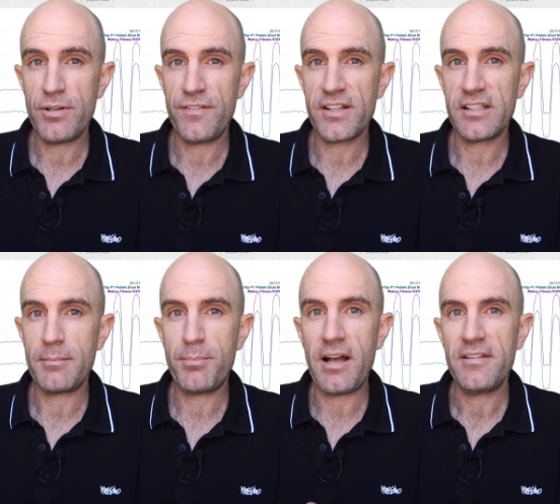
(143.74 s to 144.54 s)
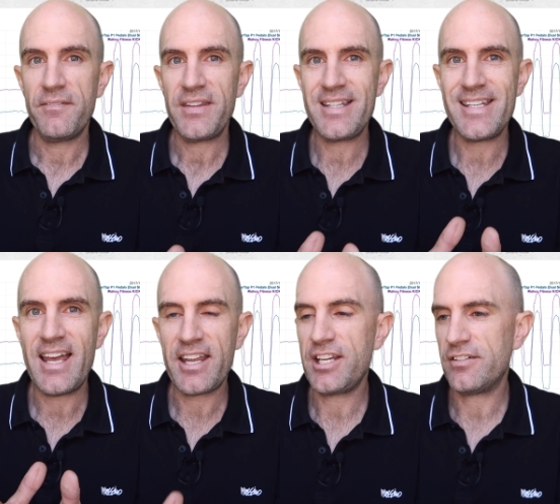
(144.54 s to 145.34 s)
perfectly but it's
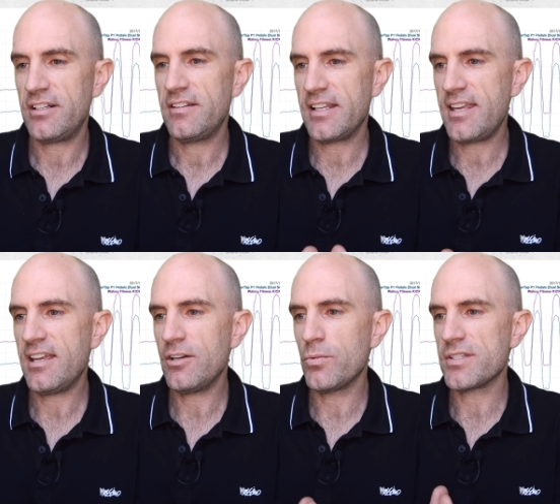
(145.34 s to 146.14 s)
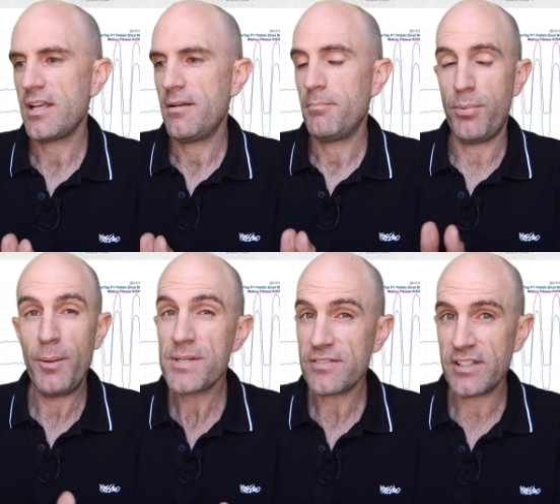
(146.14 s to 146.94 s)
inaccurate. The Kickr was
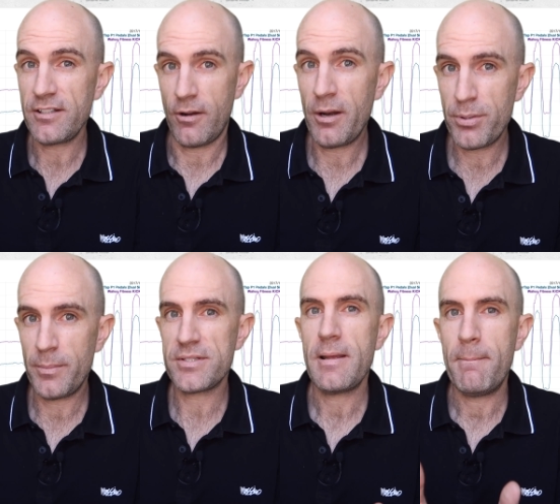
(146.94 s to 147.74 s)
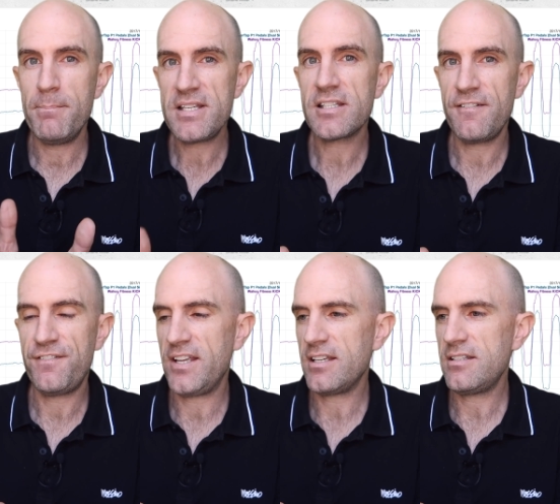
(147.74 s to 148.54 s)
purposely, on purpose,
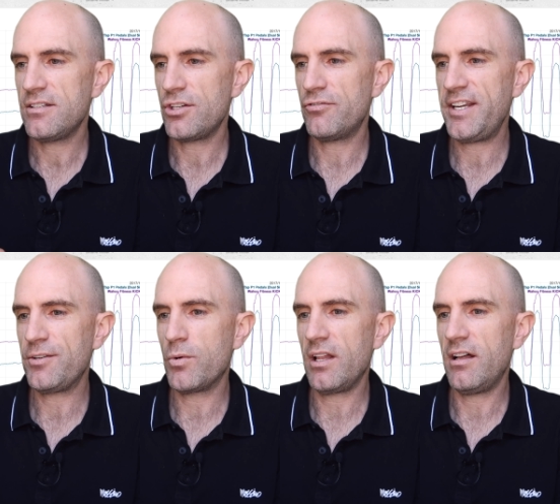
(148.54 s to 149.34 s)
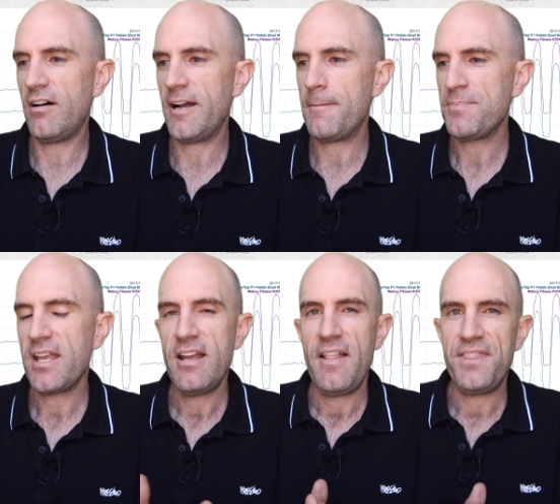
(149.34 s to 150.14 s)
misconfigured to read well high.
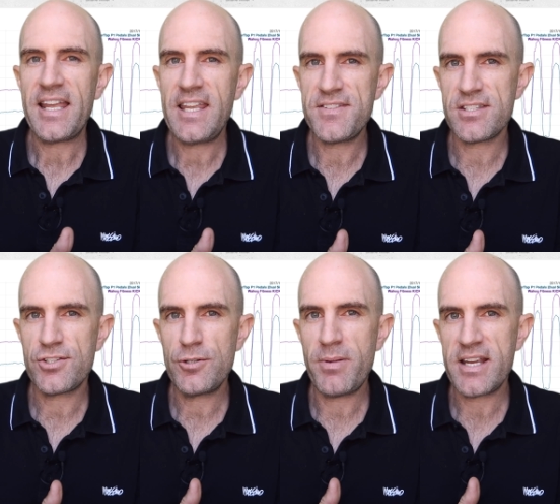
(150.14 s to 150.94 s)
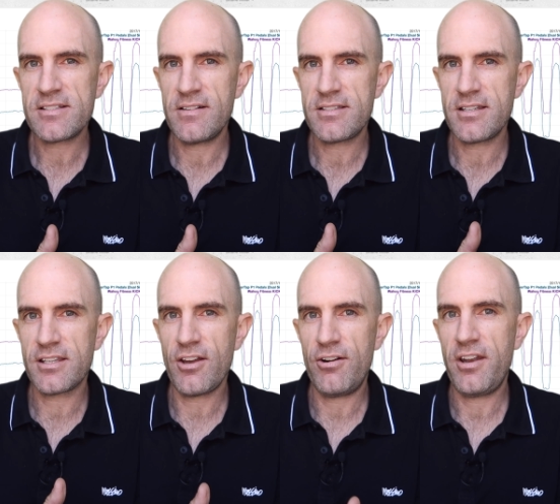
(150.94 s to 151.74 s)
That gives us two baselines to
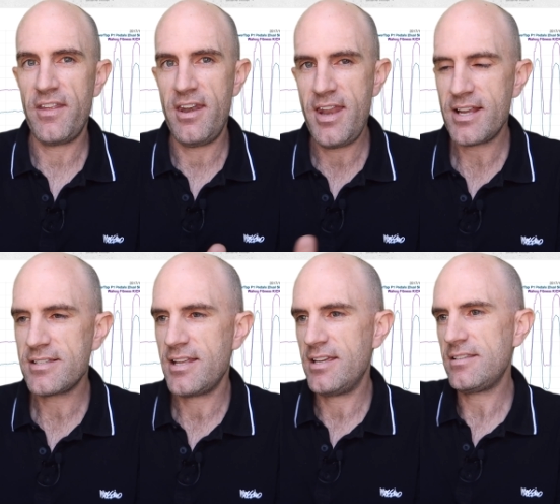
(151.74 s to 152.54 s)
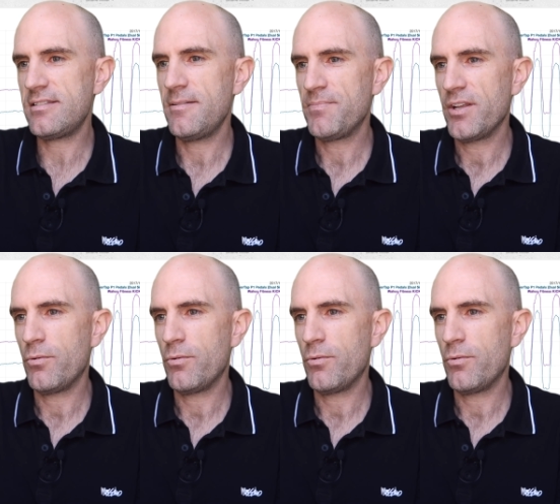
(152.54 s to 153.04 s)
go to the next test.